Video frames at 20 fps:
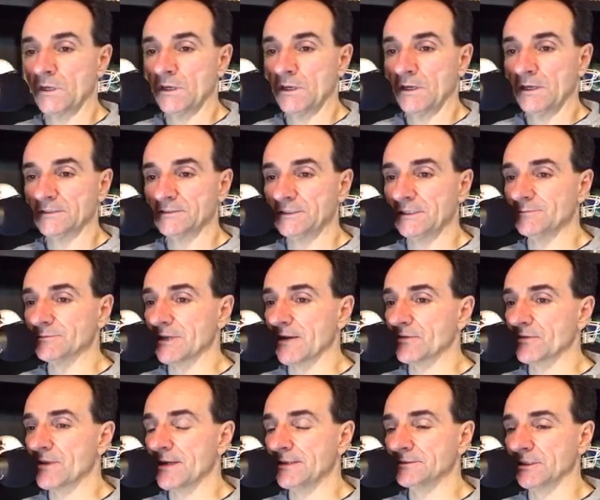It seems like
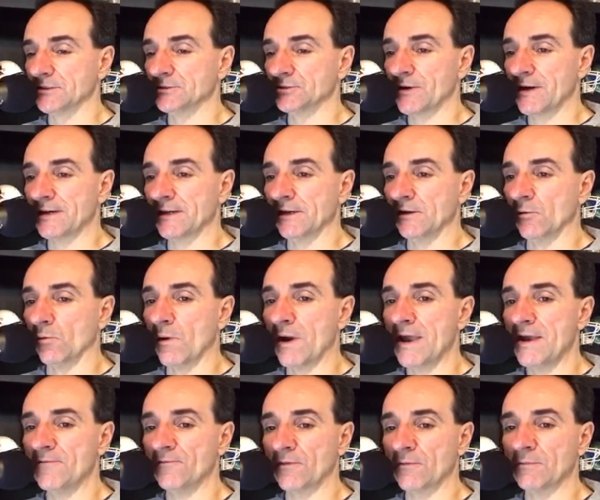things are trending
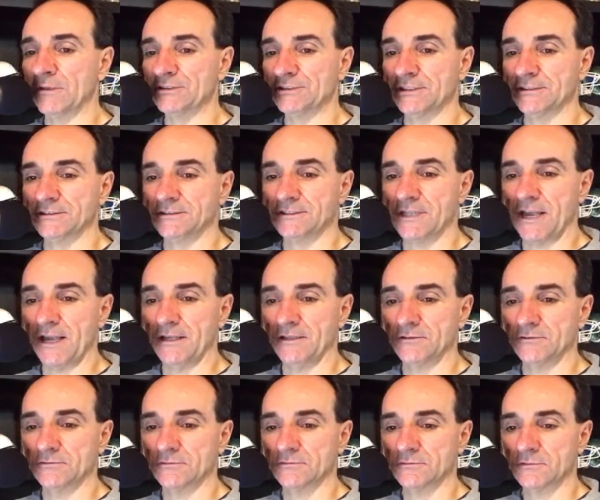away from Michigan State.
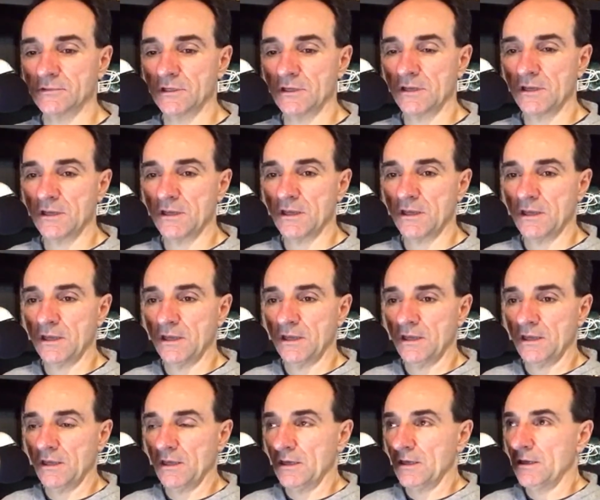
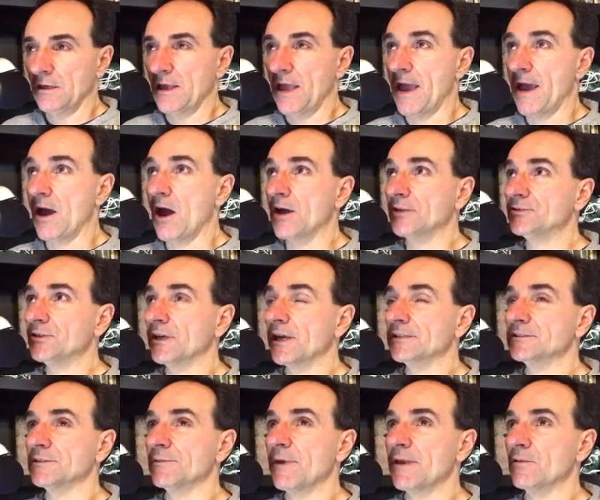Yeah, Audric
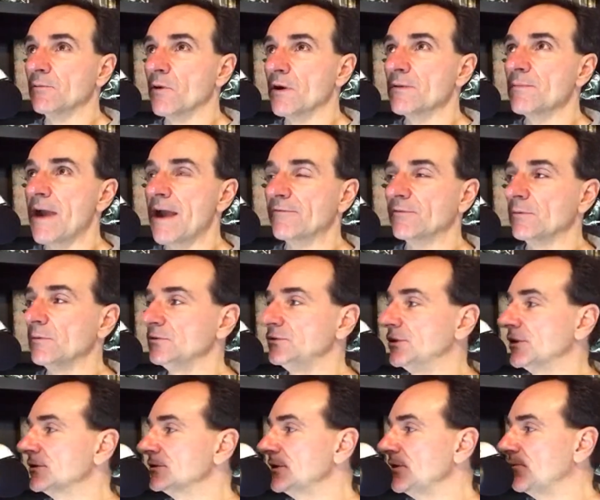Estime, the running back from New
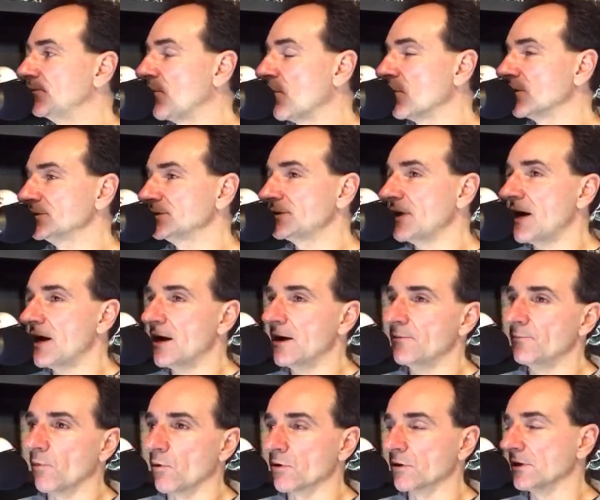Jersey, 4-star,
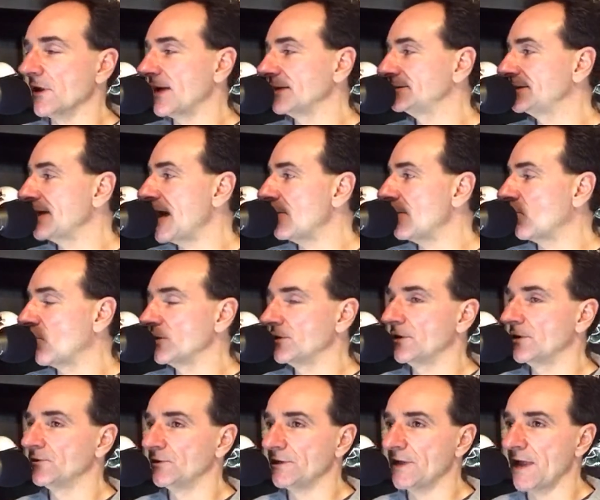borderline top
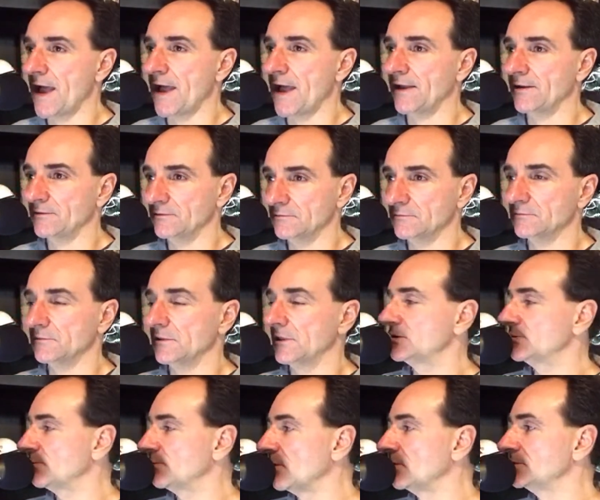100 guy,
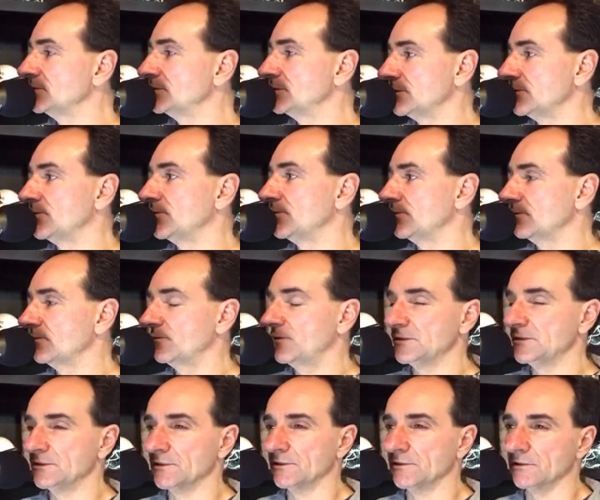explosive,
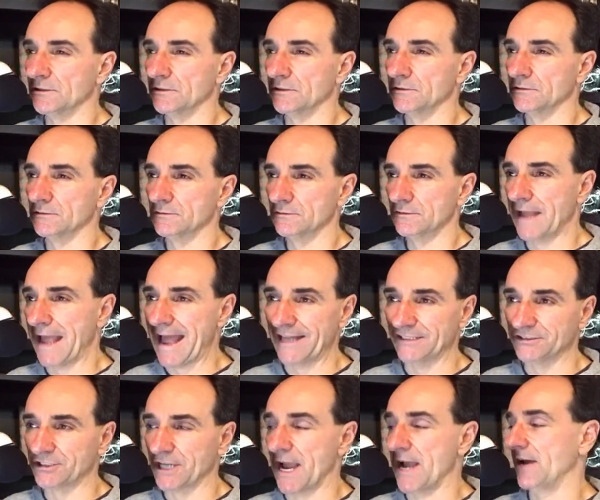physical,
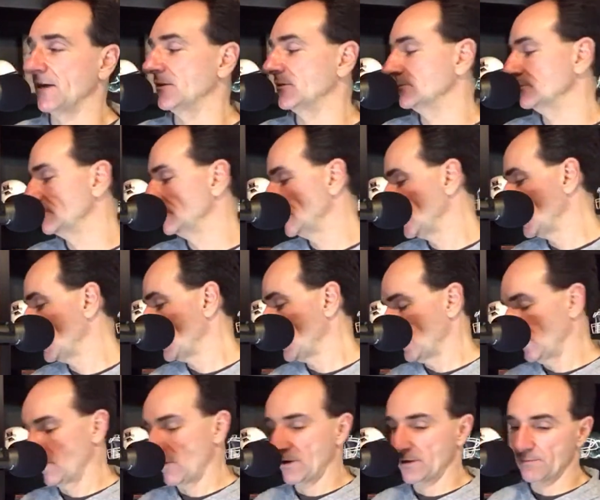agile
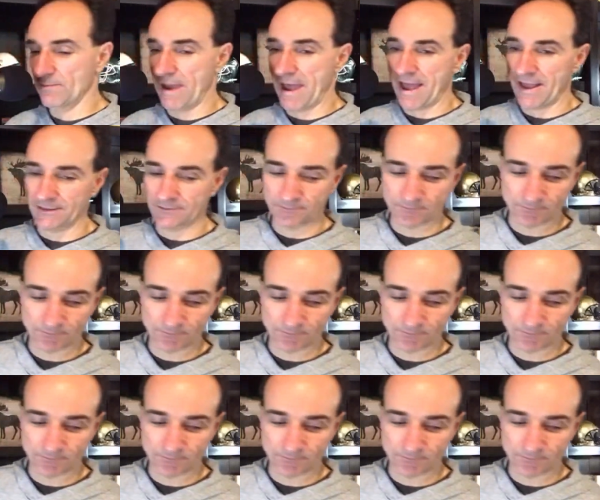running back.